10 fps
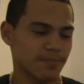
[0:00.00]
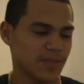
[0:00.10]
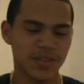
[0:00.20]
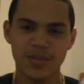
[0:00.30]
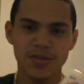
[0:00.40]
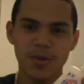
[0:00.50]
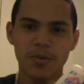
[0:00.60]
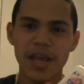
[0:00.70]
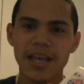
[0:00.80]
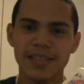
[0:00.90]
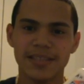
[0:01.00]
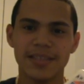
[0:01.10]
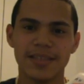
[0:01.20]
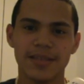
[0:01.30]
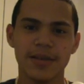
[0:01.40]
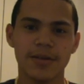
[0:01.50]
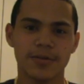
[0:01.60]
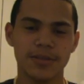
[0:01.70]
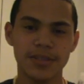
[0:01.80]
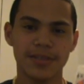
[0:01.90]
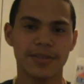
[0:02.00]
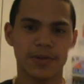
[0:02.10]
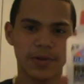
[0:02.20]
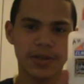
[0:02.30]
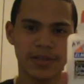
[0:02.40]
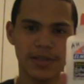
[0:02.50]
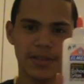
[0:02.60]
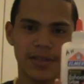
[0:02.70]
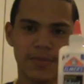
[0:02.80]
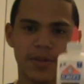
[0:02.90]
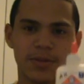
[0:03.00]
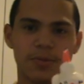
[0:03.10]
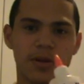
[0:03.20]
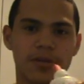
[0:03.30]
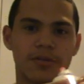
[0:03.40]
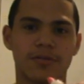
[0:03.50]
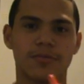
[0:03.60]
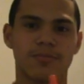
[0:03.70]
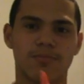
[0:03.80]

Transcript: It's so nasty. Oh, Jesus Christ, this thing makes me want to go.